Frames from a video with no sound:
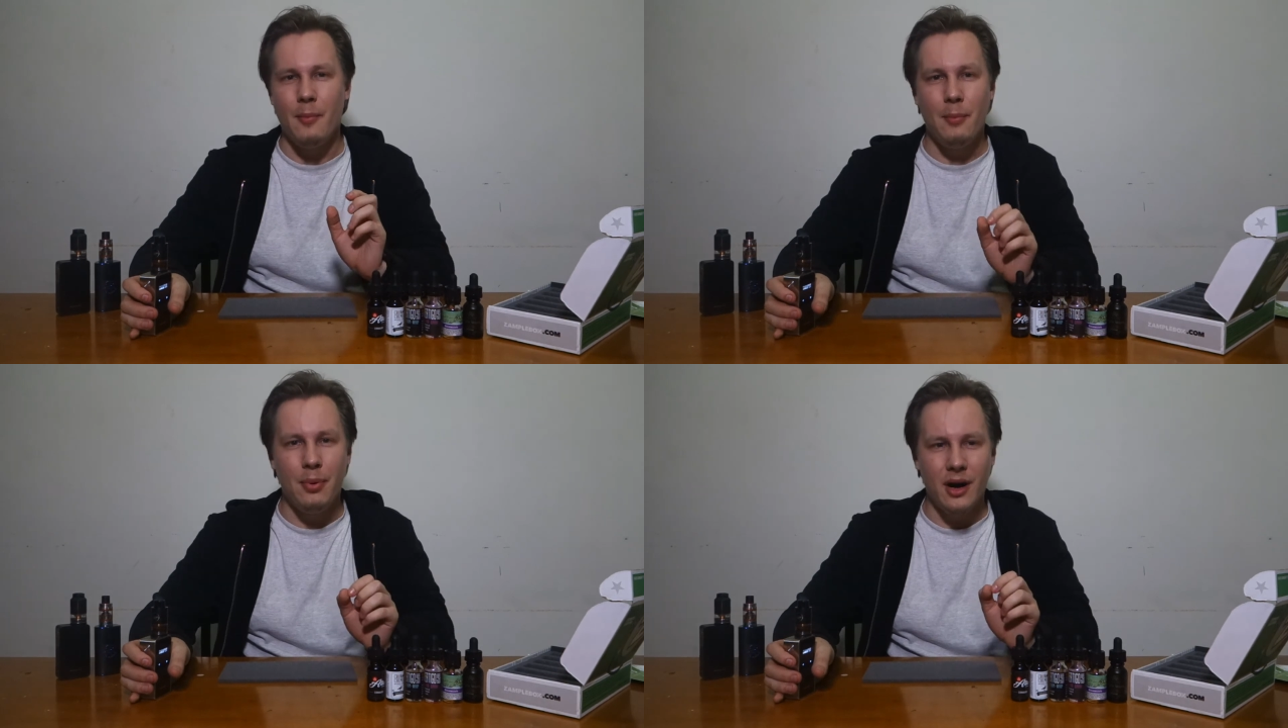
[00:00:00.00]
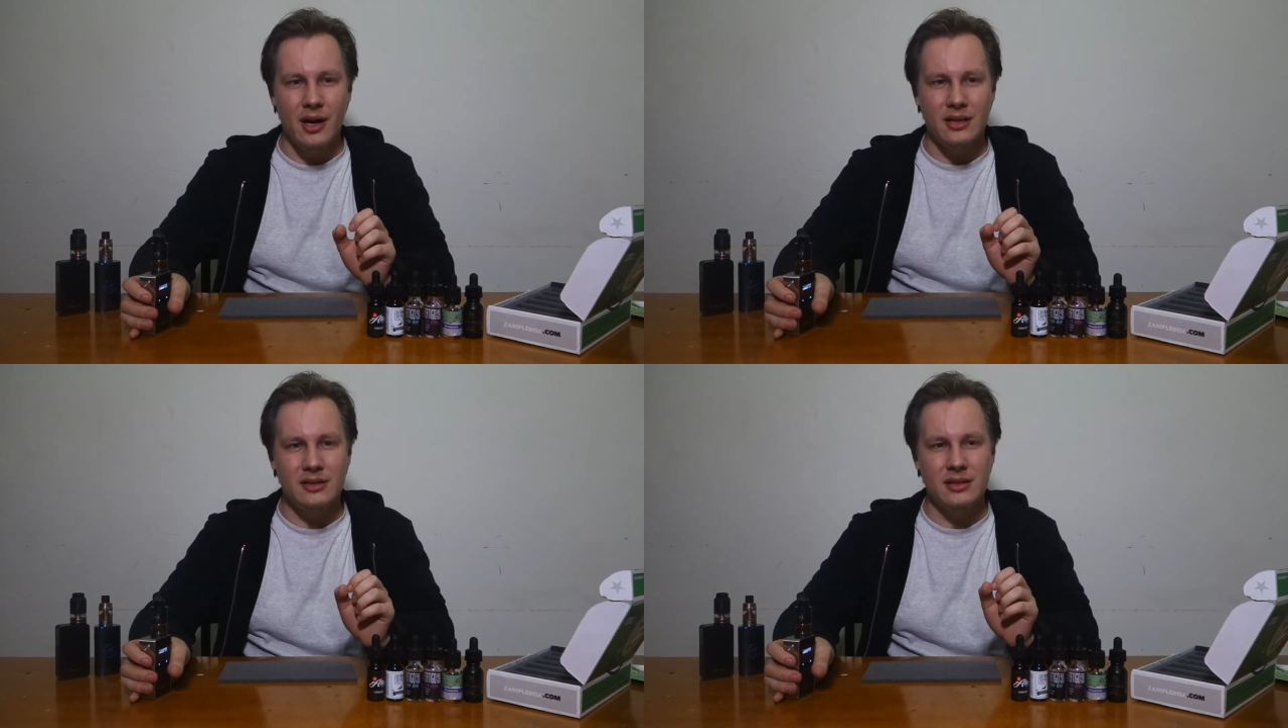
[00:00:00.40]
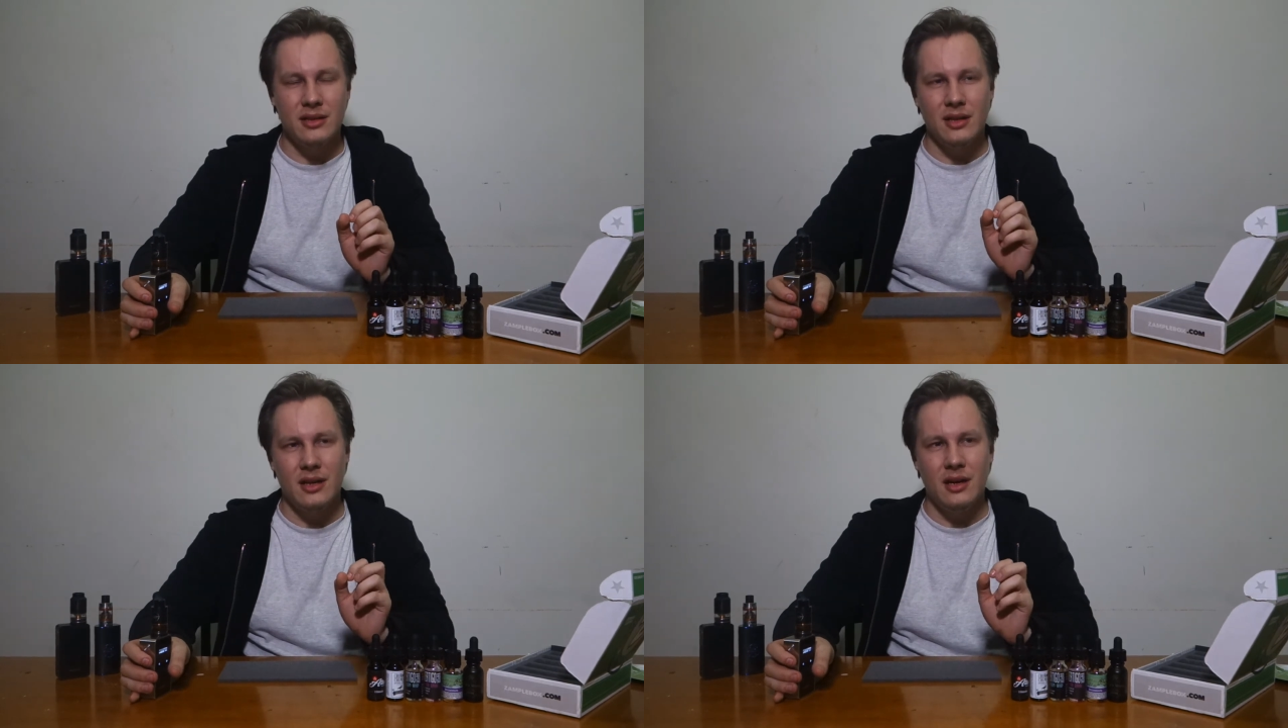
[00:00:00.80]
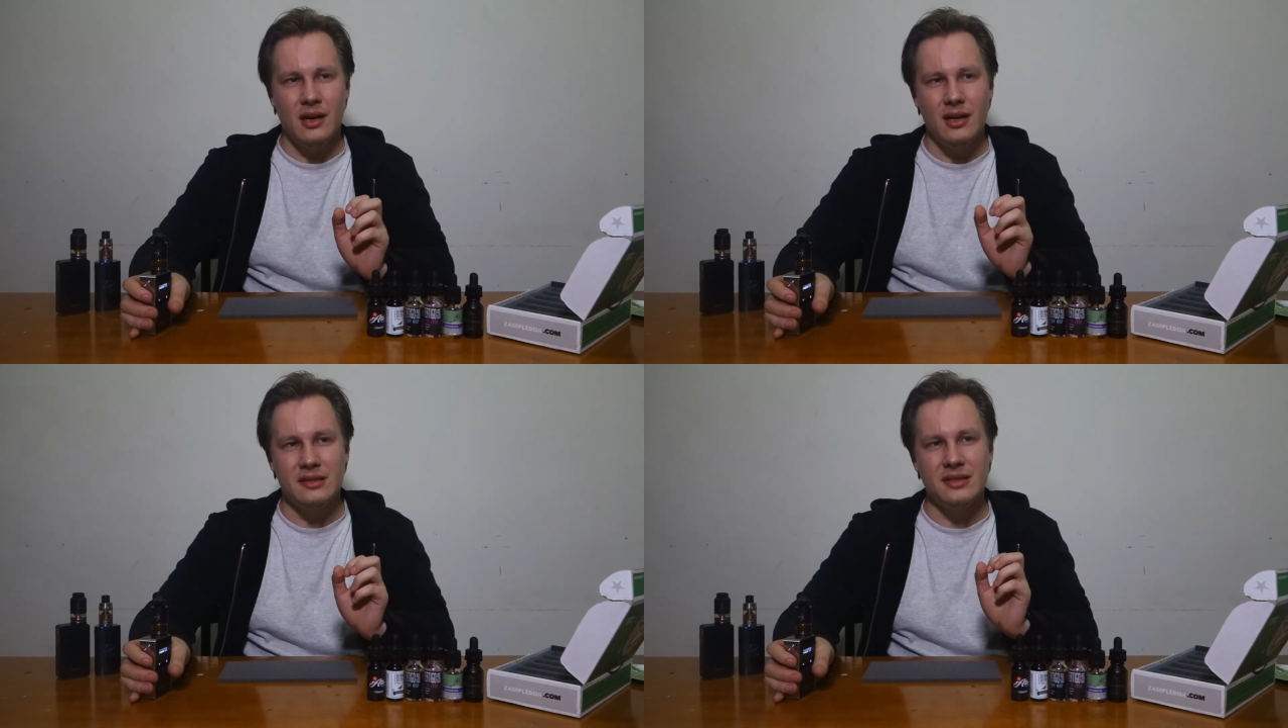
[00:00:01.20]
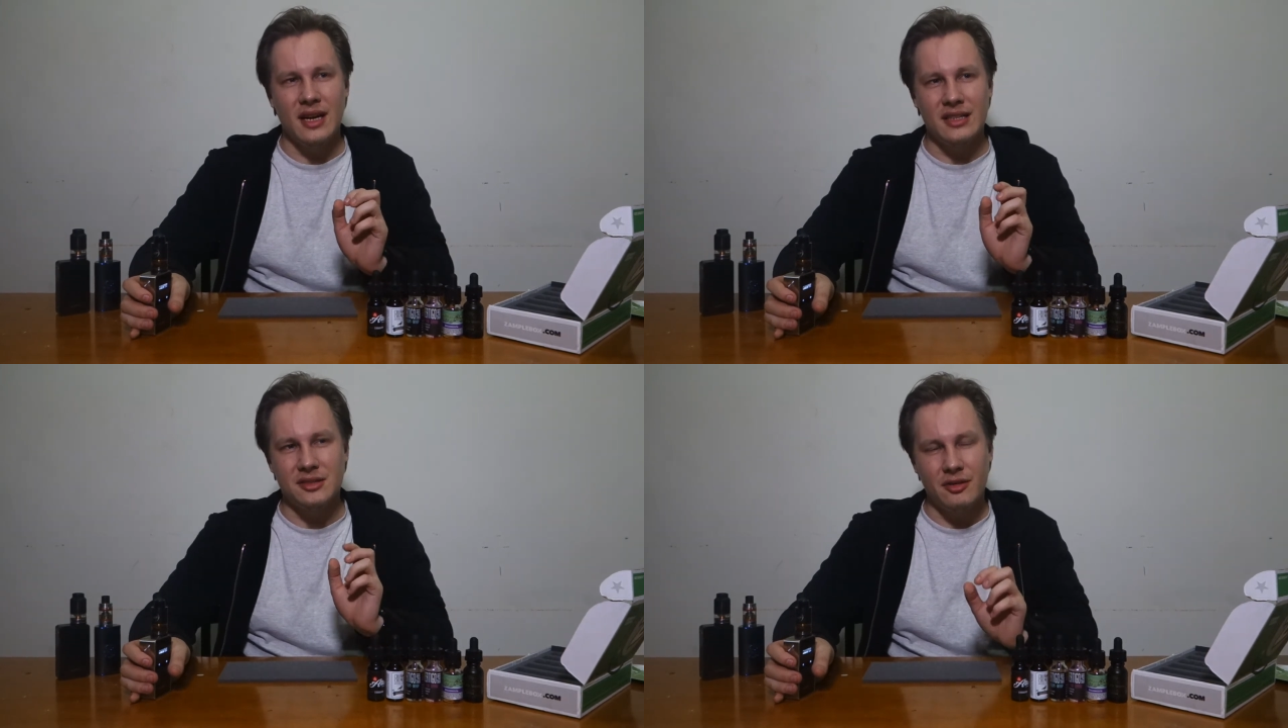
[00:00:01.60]
but it's not
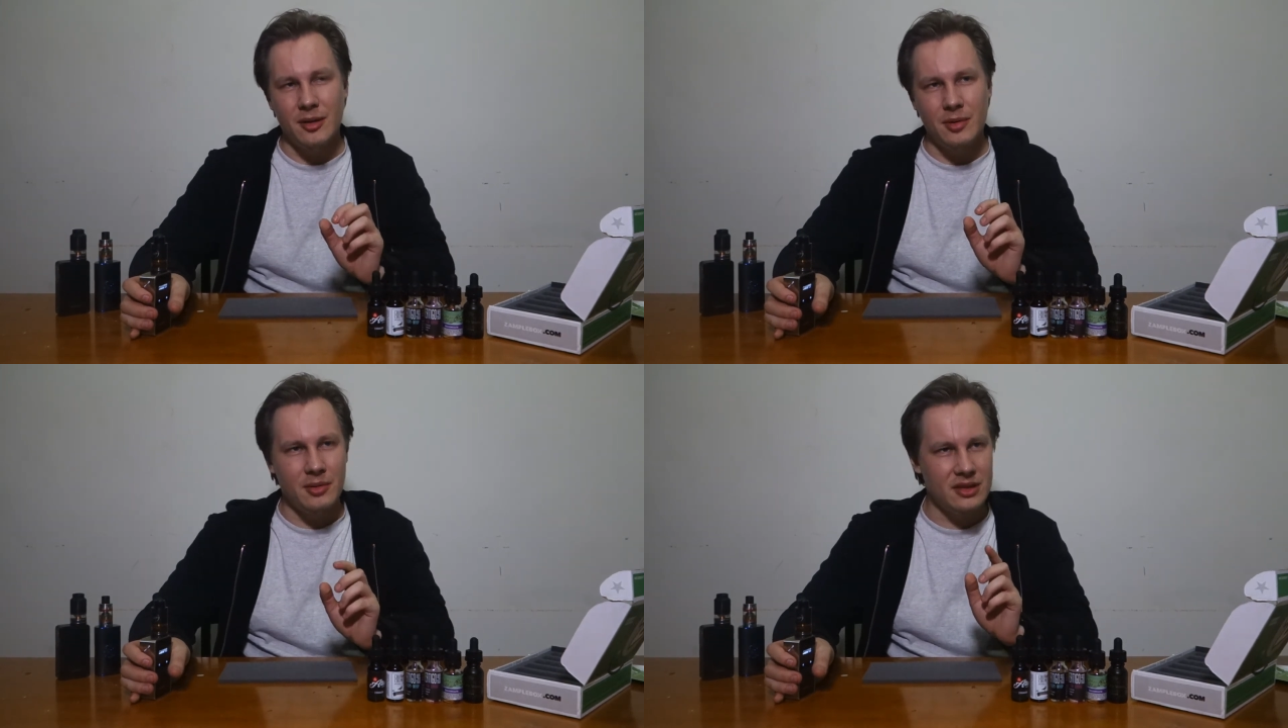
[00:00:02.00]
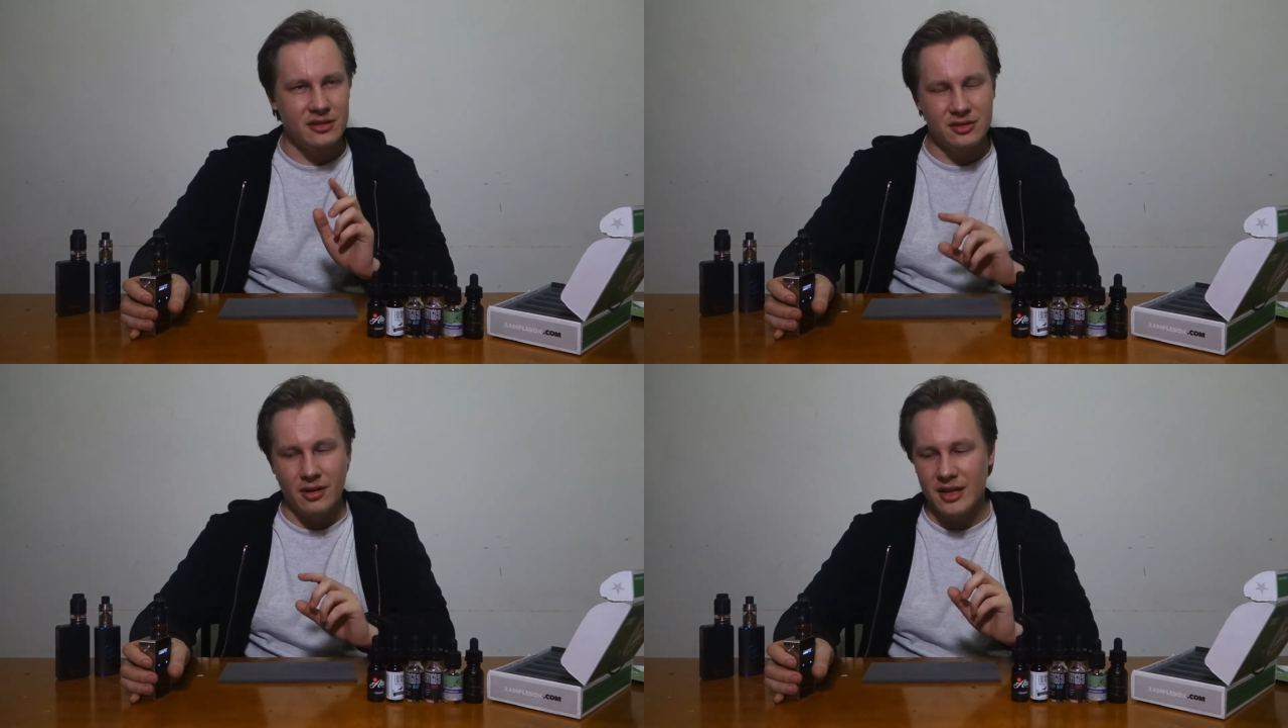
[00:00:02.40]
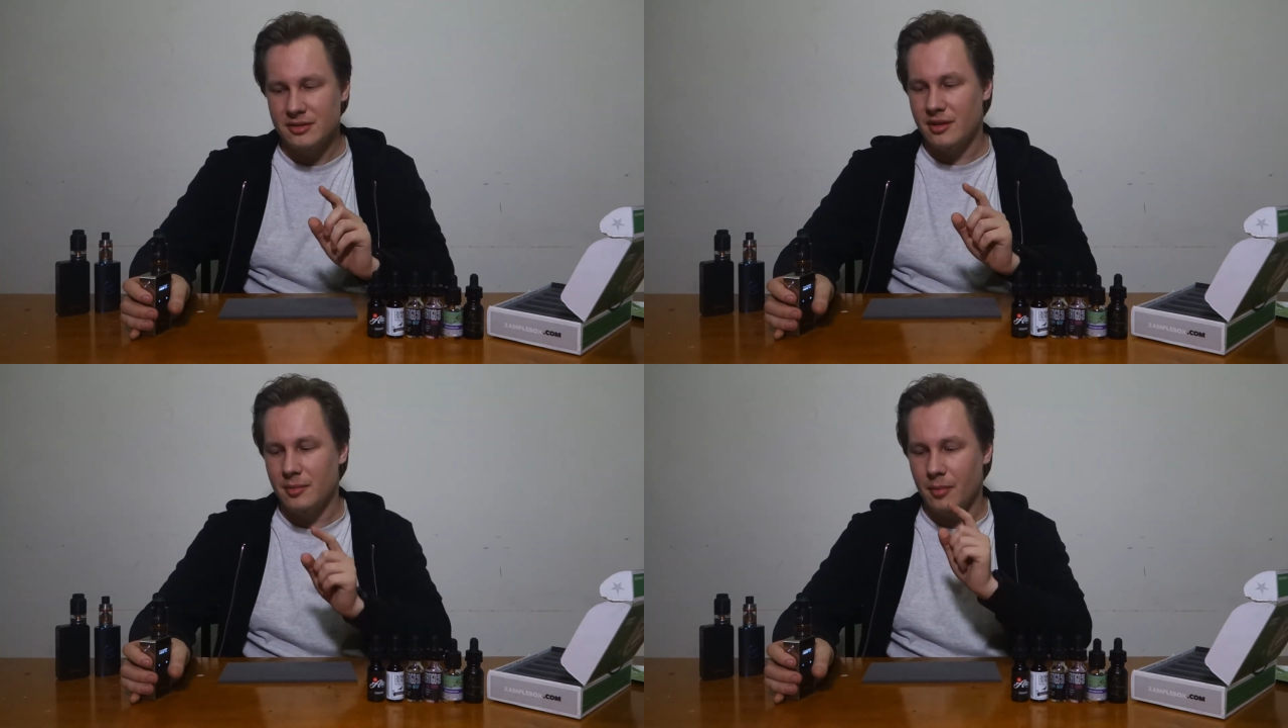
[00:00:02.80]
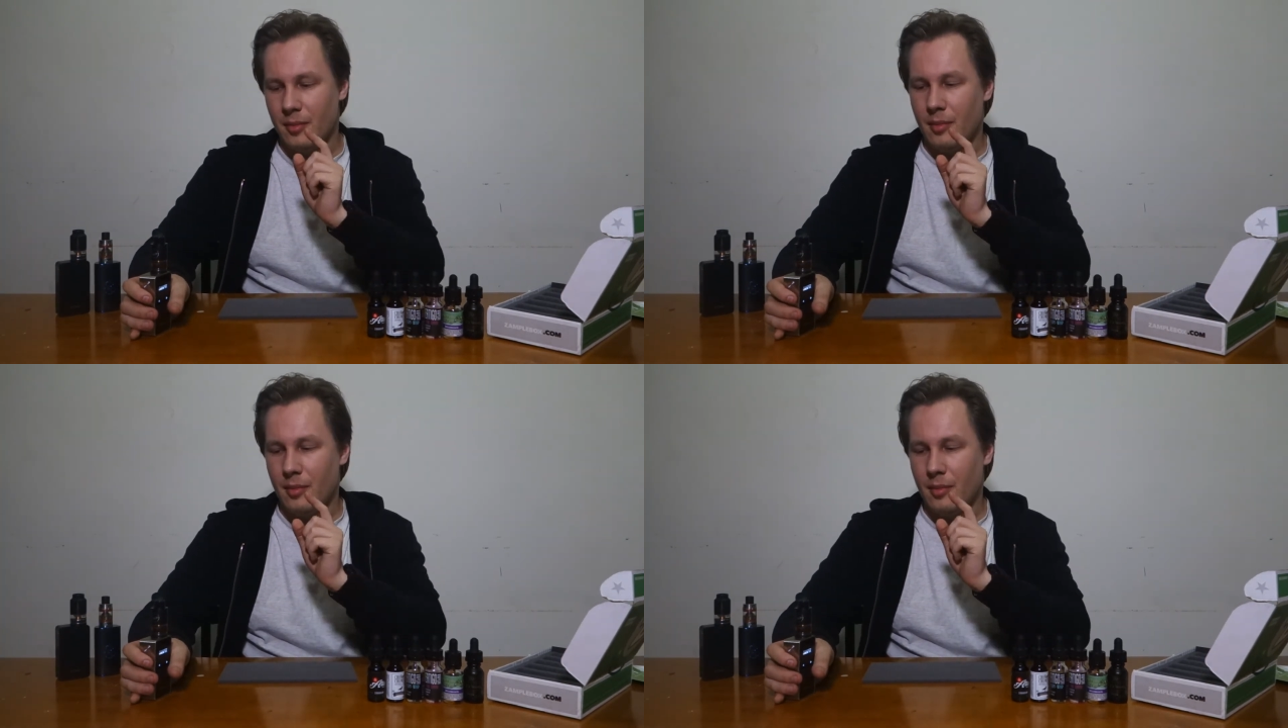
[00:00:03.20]
as creamy because there's no ice cream.